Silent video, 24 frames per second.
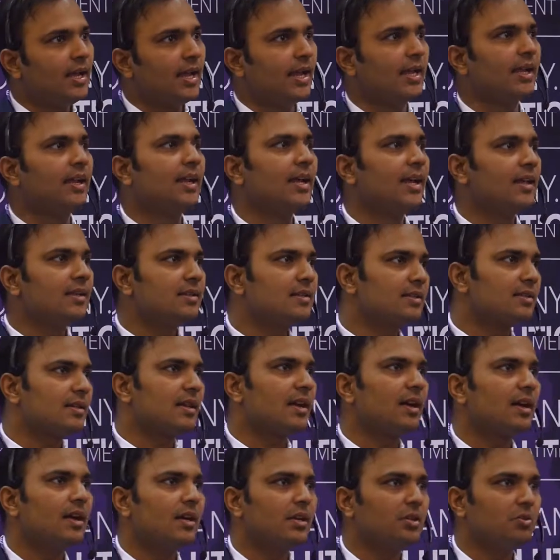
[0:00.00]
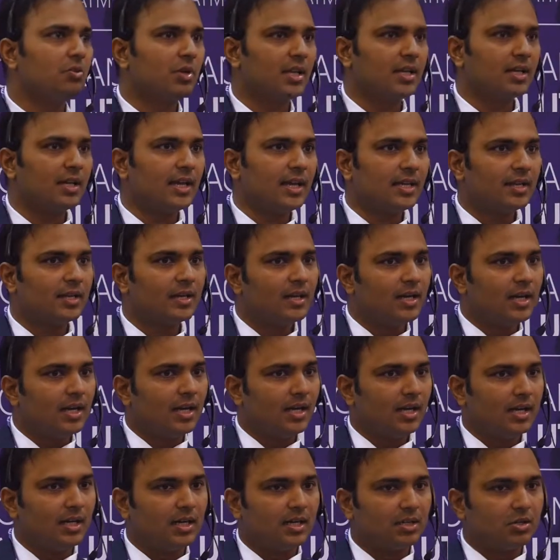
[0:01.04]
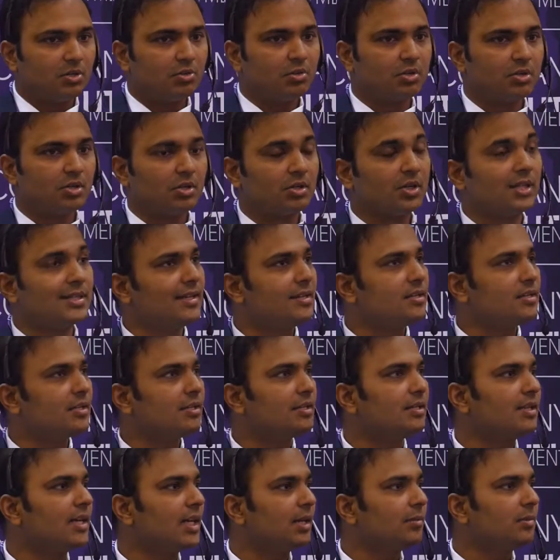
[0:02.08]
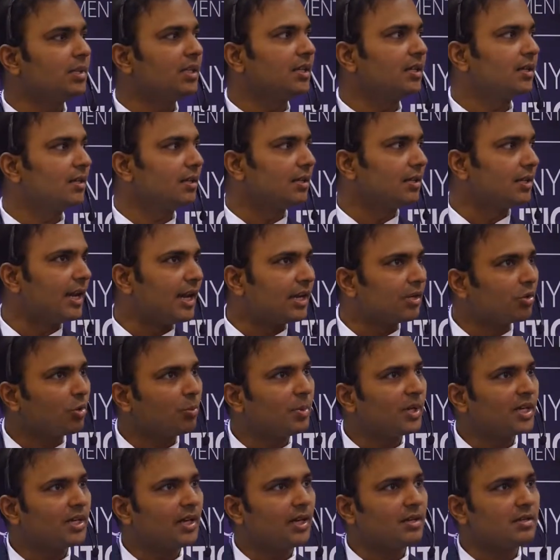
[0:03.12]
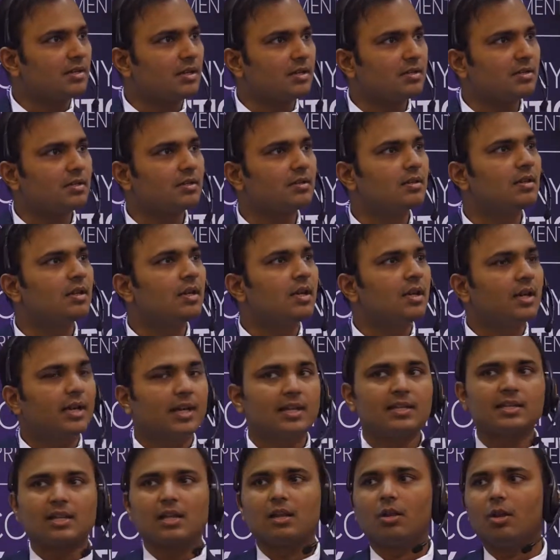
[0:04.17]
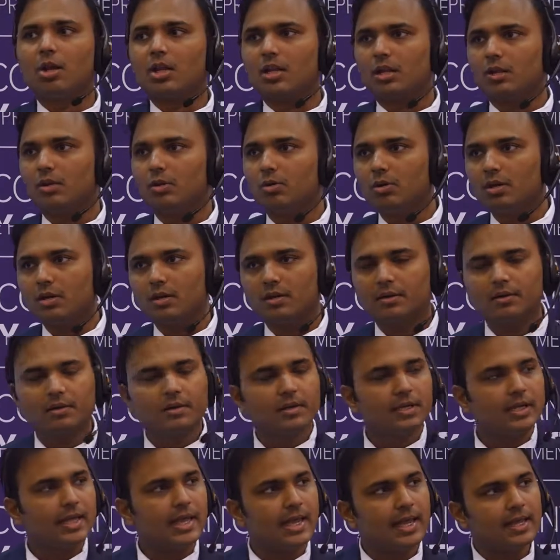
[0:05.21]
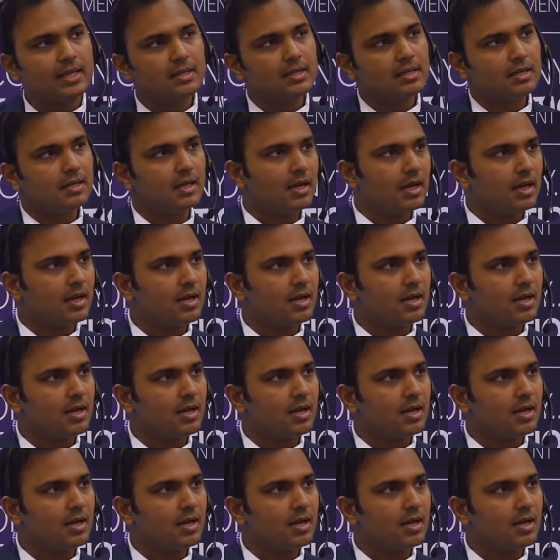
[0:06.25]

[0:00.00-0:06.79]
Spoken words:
and hence you can get your retention time in the anaerobic digestion is a lot lower, and